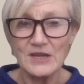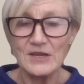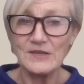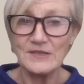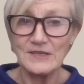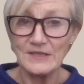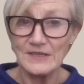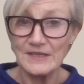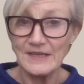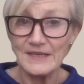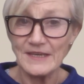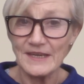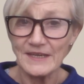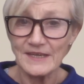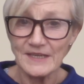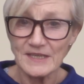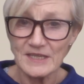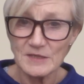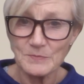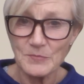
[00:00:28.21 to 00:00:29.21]
Yelena
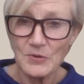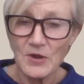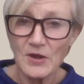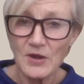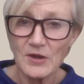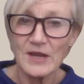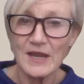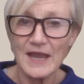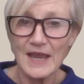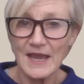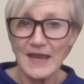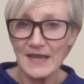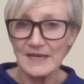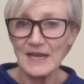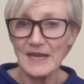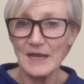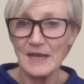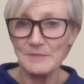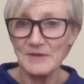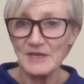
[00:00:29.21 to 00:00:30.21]
Ginzburg
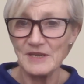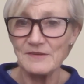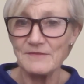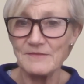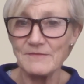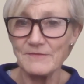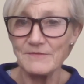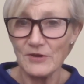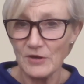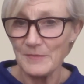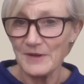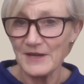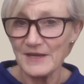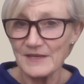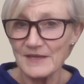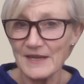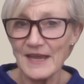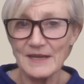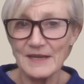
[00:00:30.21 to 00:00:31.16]
and Amit Verma.